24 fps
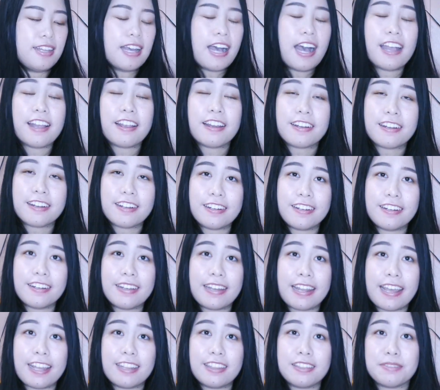I heard
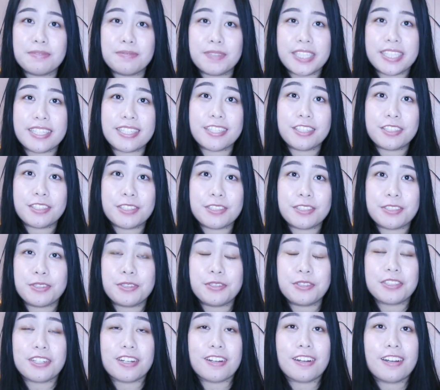that the vegan
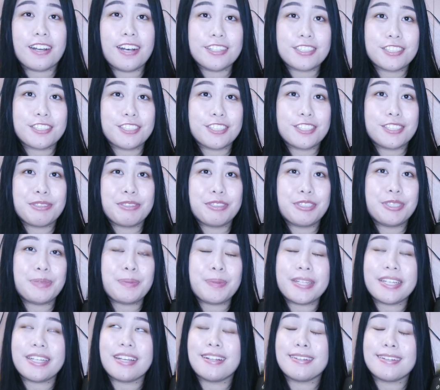shoes are also supposed to
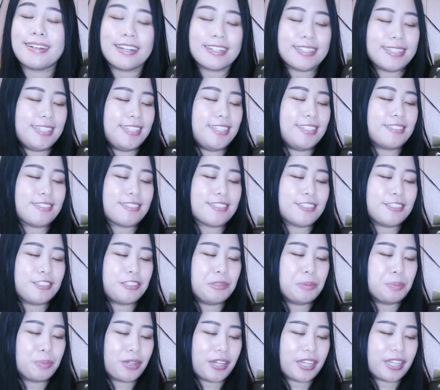be a lot easier
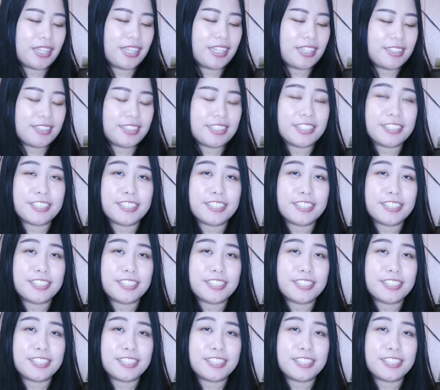to break into.